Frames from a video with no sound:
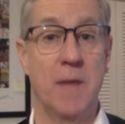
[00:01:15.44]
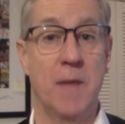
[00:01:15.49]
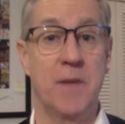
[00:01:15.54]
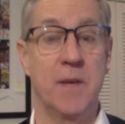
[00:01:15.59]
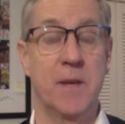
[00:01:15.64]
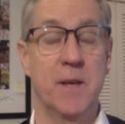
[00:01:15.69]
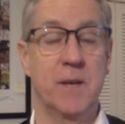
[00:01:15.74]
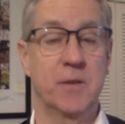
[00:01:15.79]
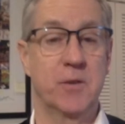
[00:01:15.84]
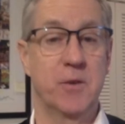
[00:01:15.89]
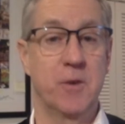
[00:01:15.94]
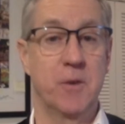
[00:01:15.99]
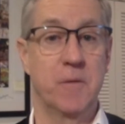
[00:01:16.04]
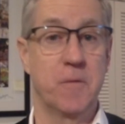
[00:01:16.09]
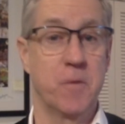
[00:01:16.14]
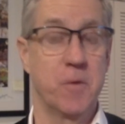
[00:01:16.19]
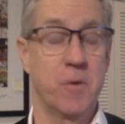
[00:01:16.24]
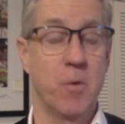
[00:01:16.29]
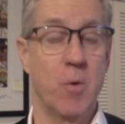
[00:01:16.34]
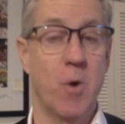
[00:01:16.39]
think it's good
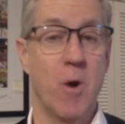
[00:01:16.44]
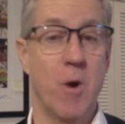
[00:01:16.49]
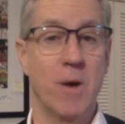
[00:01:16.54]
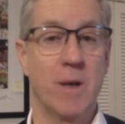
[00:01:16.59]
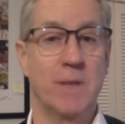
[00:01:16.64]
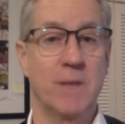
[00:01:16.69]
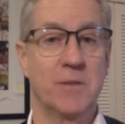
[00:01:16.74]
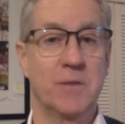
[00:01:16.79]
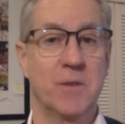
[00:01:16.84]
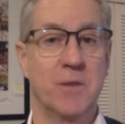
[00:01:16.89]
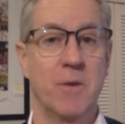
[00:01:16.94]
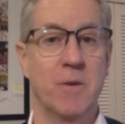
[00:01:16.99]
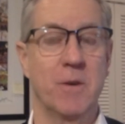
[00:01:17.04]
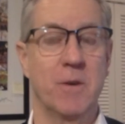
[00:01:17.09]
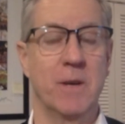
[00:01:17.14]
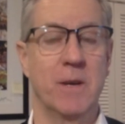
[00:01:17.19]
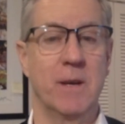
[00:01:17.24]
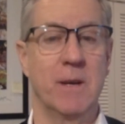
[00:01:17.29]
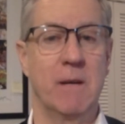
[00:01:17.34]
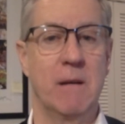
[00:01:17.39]
for New Orleans, certainly.